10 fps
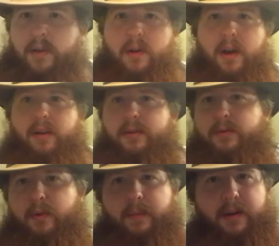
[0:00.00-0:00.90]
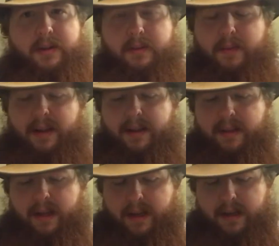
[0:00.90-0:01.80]
$2, 3 bucks, something
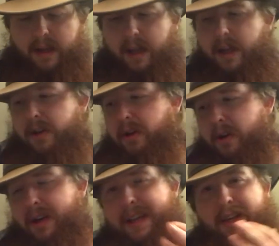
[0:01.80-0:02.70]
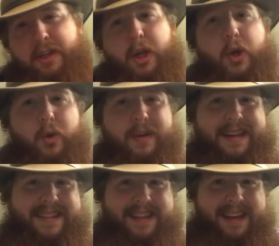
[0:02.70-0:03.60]
like that. You're going to get two
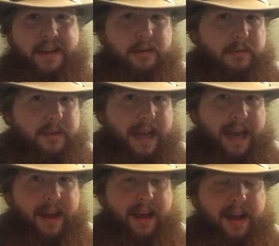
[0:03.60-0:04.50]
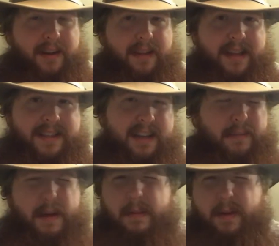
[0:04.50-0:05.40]
decent needles out of that
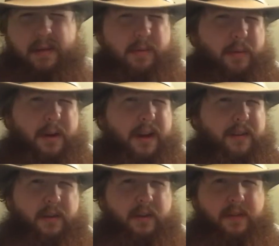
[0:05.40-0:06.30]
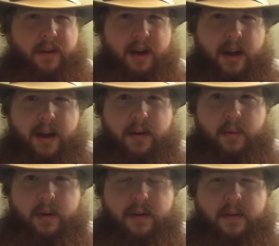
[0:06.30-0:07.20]
set, maybe three if you can figure out how to
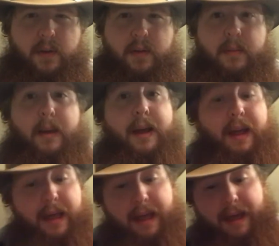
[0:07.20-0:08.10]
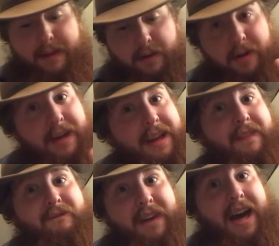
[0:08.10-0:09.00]
work a few of them. You're going to
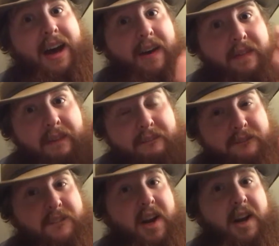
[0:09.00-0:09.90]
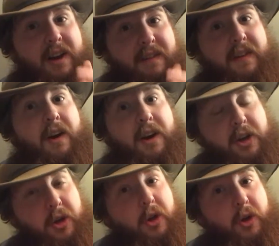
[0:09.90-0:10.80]
get five very, very
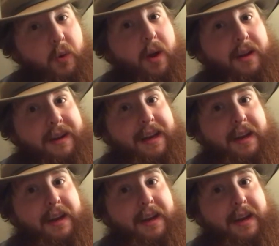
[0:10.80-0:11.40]
good quality